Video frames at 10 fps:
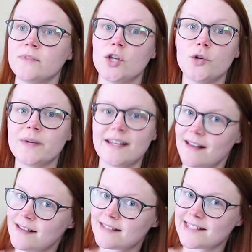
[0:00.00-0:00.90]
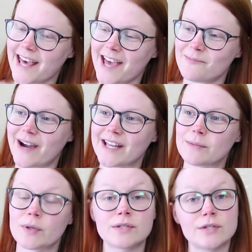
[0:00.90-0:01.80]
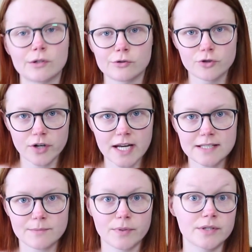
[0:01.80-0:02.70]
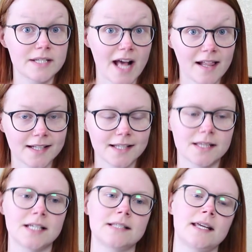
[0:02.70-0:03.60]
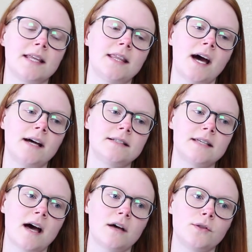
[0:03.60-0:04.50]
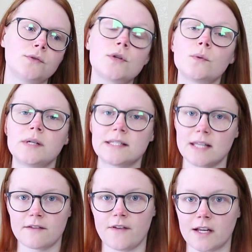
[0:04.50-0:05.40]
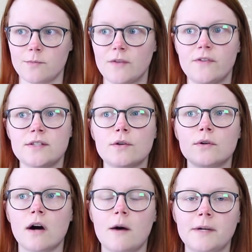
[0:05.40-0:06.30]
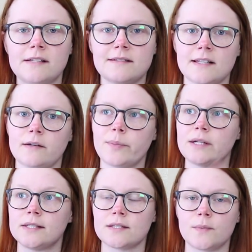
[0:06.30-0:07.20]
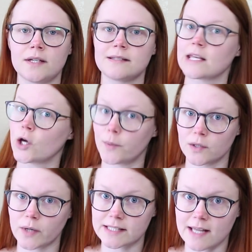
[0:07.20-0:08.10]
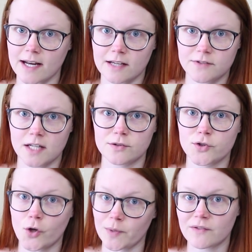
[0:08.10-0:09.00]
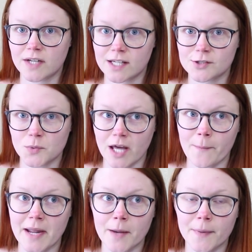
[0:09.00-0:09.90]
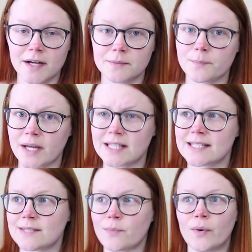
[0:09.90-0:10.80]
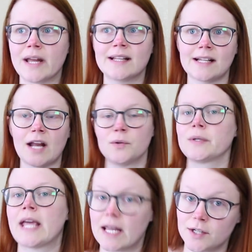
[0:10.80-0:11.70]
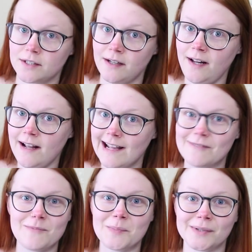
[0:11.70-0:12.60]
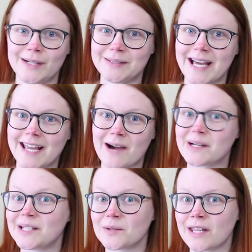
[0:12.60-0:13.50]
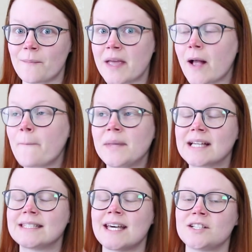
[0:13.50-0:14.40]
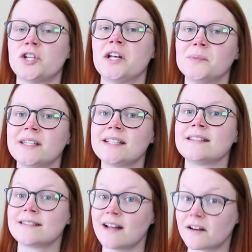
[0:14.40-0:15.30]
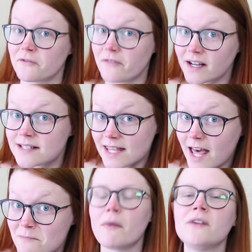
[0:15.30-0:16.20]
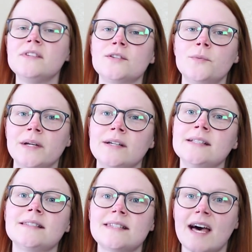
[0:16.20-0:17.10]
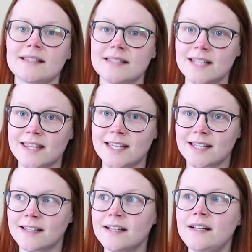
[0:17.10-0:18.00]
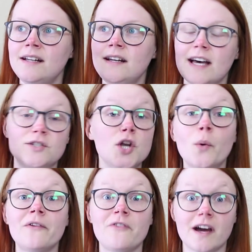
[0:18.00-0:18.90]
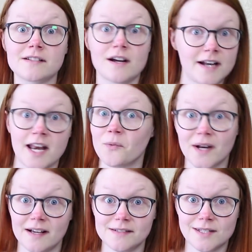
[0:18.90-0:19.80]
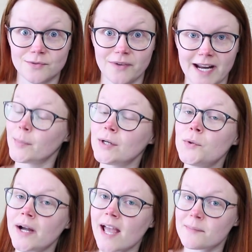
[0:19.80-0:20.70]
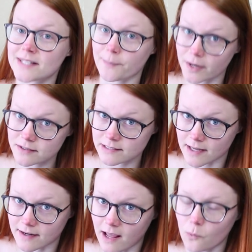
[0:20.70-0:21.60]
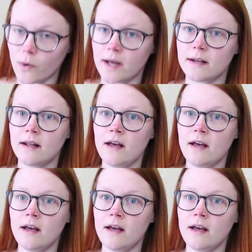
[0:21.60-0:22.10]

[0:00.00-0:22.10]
humanness and my personal traits and personality and things like that. Those are the ones that affect me. Physical comments and appearance ones can go by the wayside. I've done so many videos without makeup on by this point. I don't care if people don't like how I look without makeup, because that genuinely does not affect them. My physical appearance has no effect on anyone else, right? But who I am as a person and what